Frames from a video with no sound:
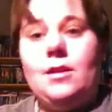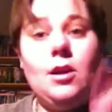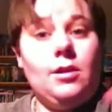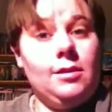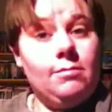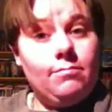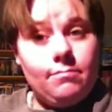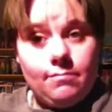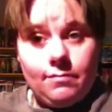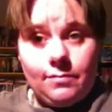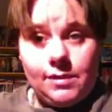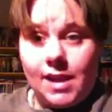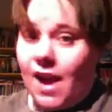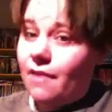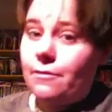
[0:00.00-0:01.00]
Now,
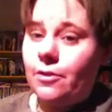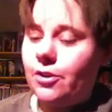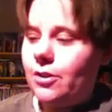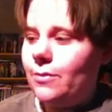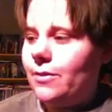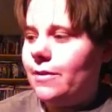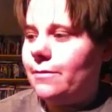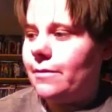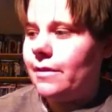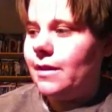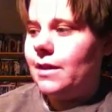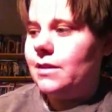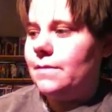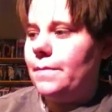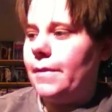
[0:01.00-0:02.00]
laugh all you want for
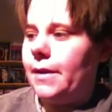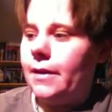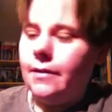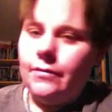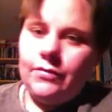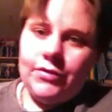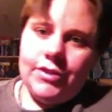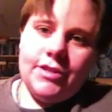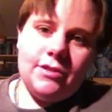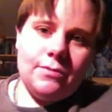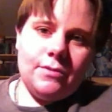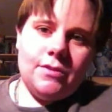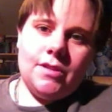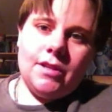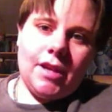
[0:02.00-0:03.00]
this, but this
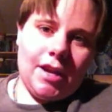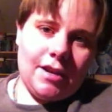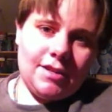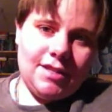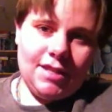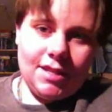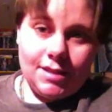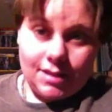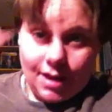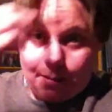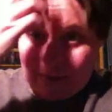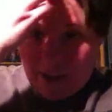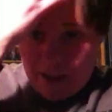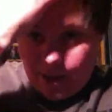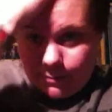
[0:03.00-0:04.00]
was like
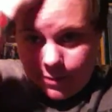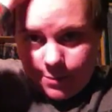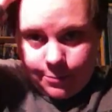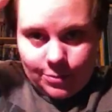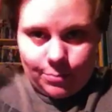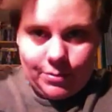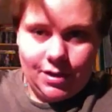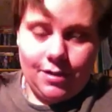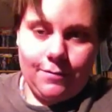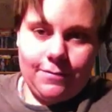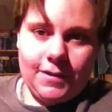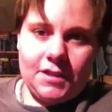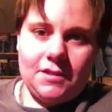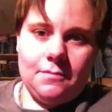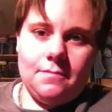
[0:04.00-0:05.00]
CSI Miami was one of the
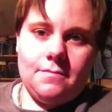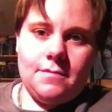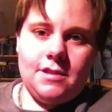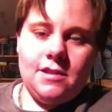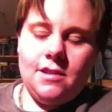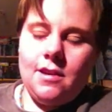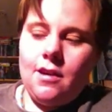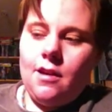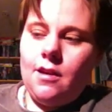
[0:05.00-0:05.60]
victims